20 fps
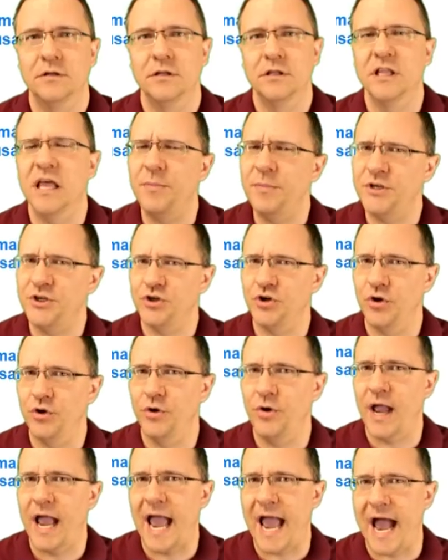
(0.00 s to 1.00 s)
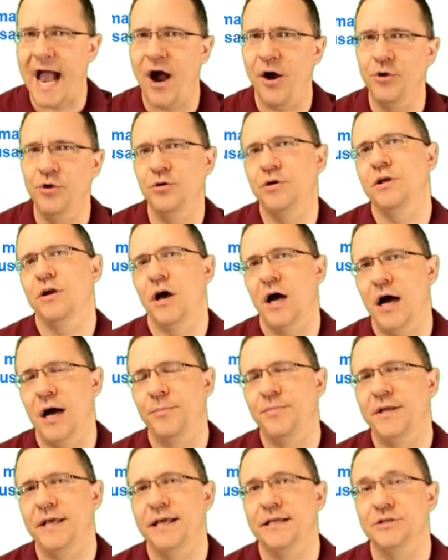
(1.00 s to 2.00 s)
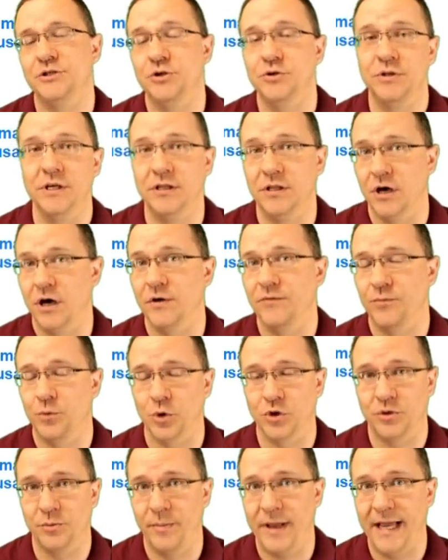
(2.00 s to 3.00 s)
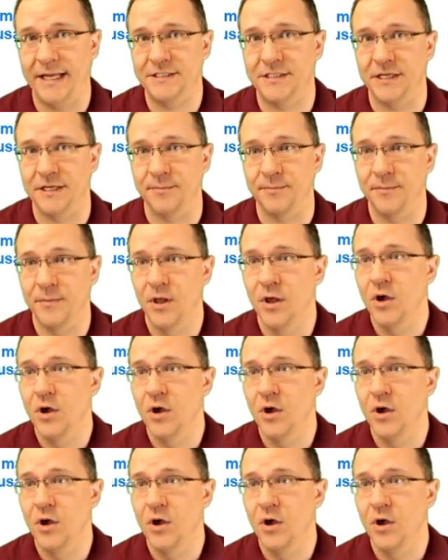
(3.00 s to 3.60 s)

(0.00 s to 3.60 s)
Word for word: Let me show you how you can opt in to the law enforcement matching.